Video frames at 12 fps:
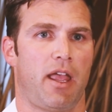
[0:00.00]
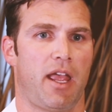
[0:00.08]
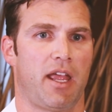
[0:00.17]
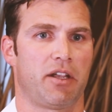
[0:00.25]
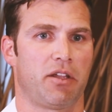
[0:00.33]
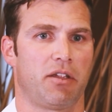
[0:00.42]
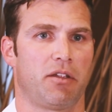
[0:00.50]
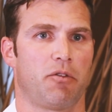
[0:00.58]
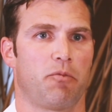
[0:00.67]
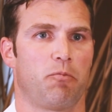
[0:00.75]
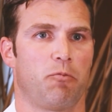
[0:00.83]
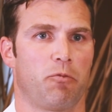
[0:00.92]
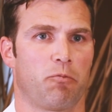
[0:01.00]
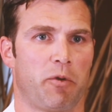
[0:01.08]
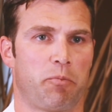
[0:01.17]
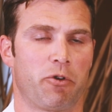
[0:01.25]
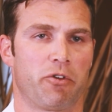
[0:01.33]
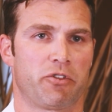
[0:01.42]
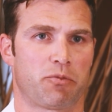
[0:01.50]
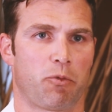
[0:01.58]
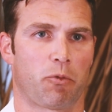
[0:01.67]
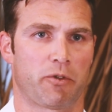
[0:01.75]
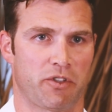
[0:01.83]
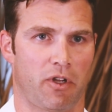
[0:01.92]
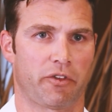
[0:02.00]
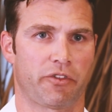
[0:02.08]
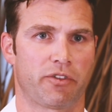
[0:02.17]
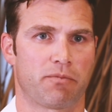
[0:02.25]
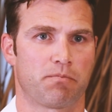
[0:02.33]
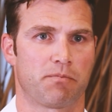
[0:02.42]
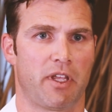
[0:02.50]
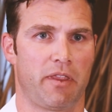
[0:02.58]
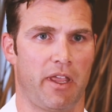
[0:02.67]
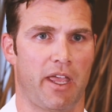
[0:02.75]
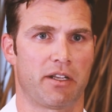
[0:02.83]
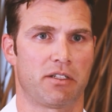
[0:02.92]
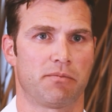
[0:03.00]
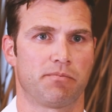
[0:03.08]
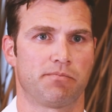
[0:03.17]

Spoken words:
and reproducible results in the end.